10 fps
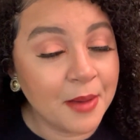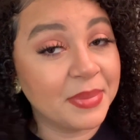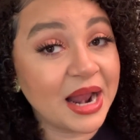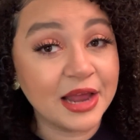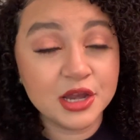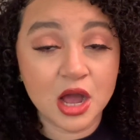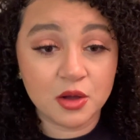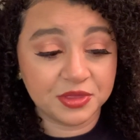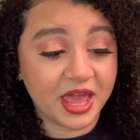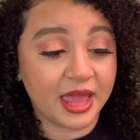but I
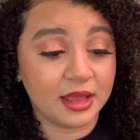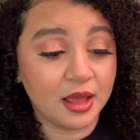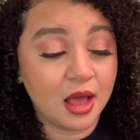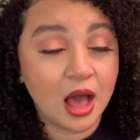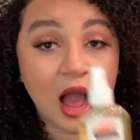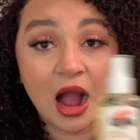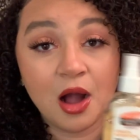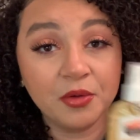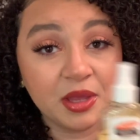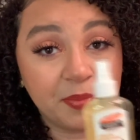know that
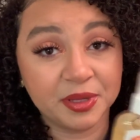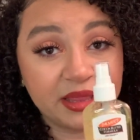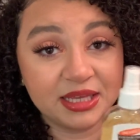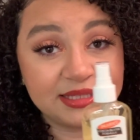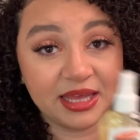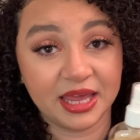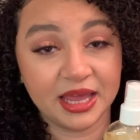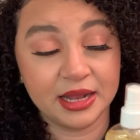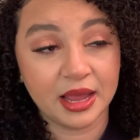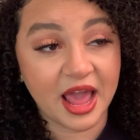I only put this in